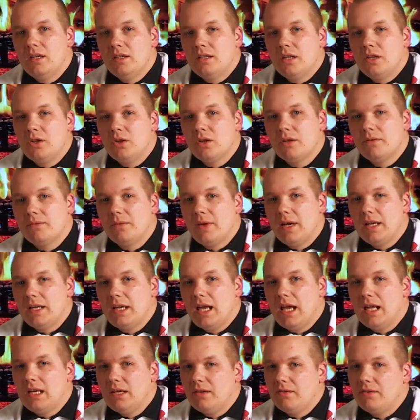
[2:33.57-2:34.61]
Now you can
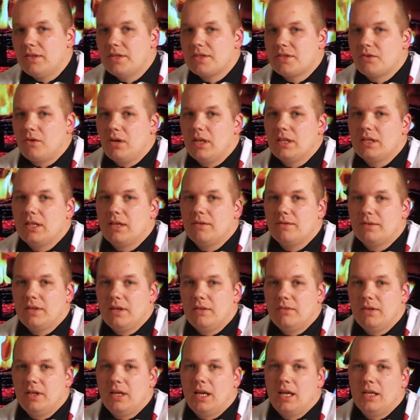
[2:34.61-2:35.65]
find any of these great gift
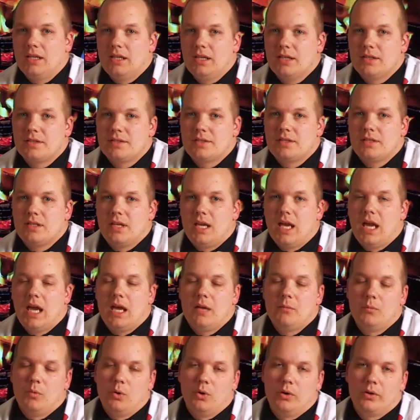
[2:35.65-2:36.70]
giving ideas
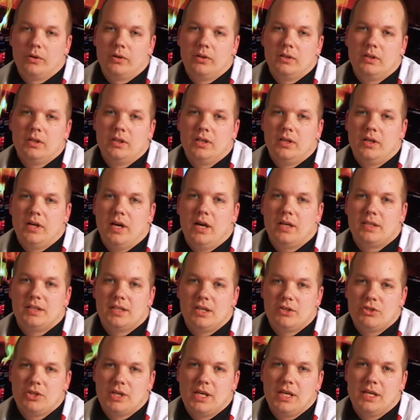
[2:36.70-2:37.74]
and more on
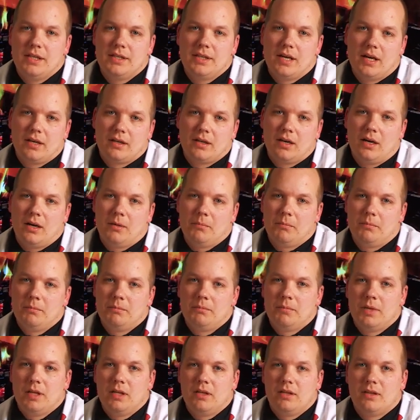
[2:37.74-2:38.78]
digikey.com.
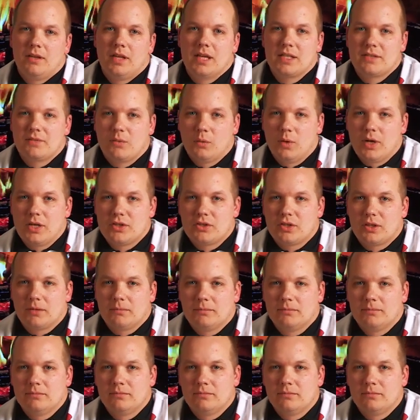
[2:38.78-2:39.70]
Thanks for watching.